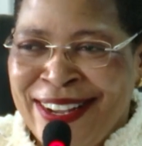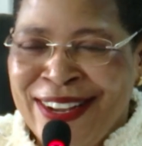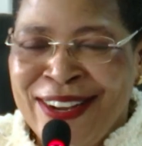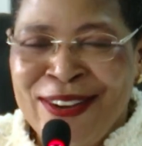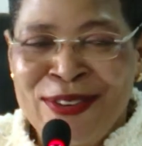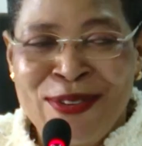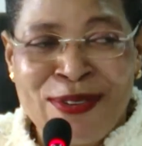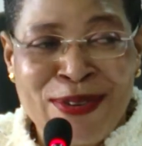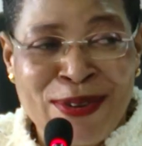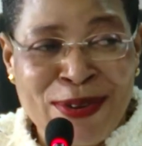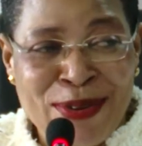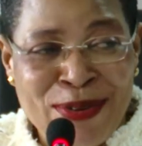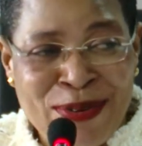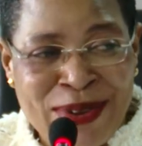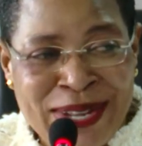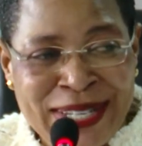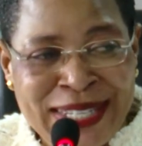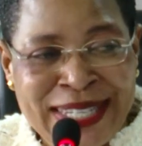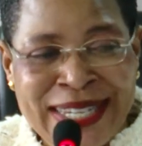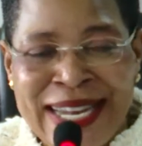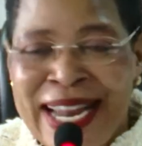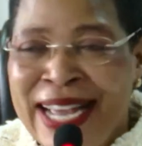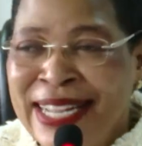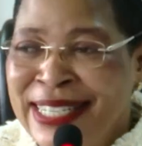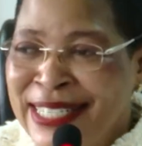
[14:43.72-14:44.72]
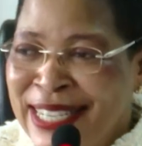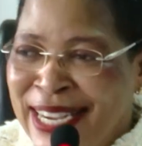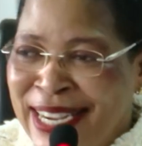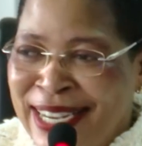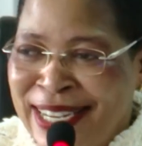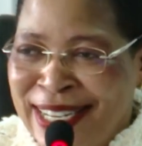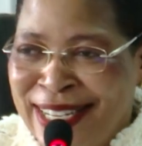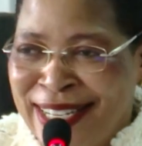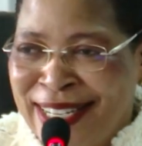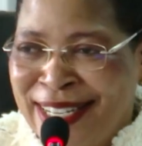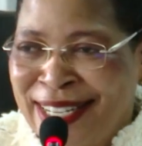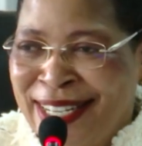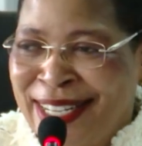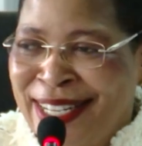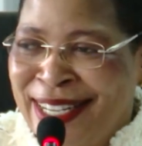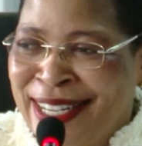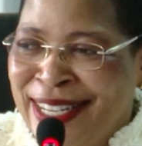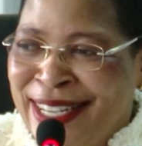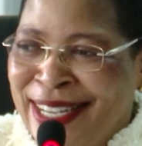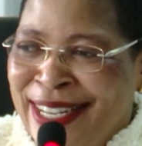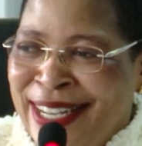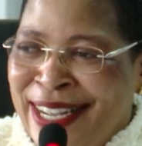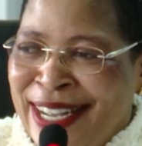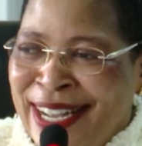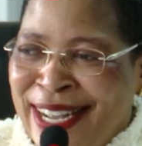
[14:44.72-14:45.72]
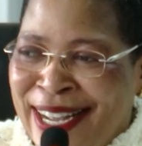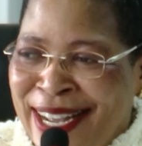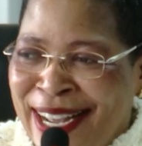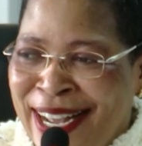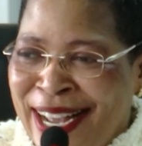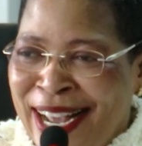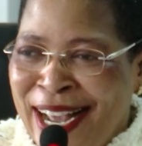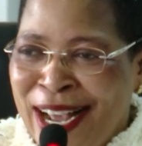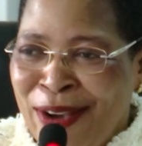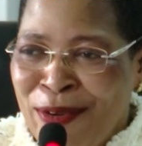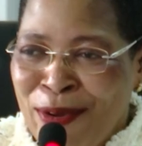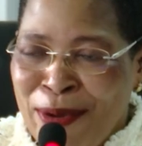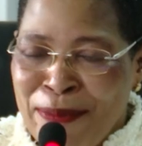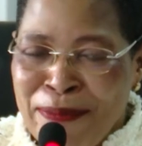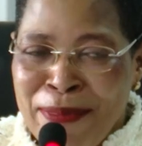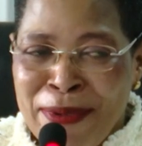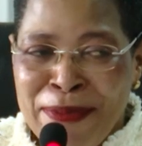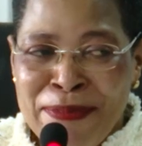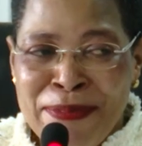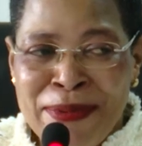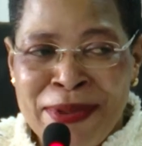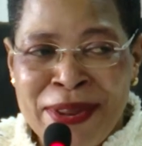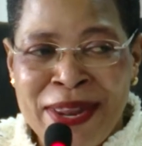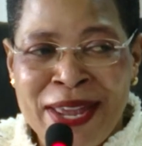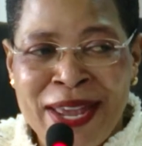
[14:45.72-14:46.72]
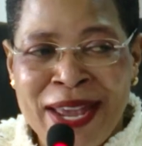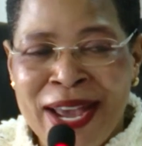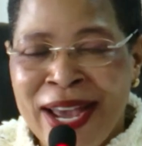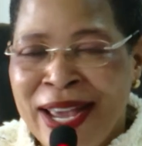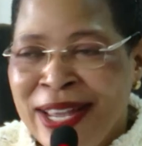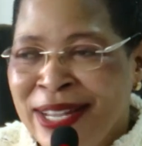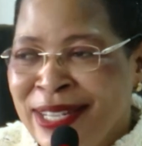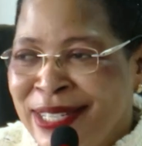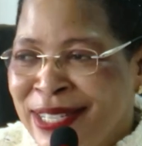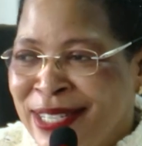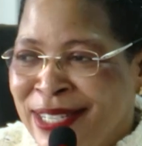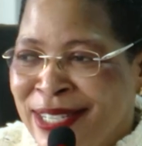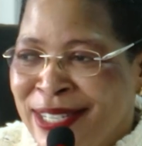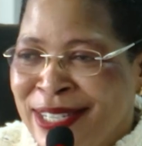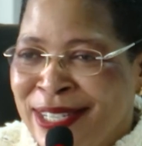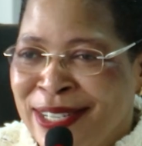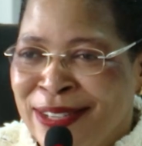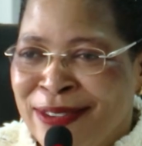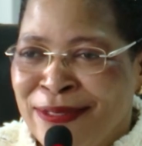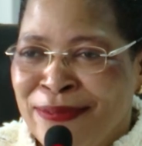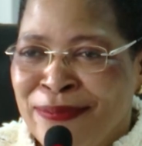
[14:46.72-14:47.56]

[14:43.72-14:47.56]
will always nurture our baby, the IG.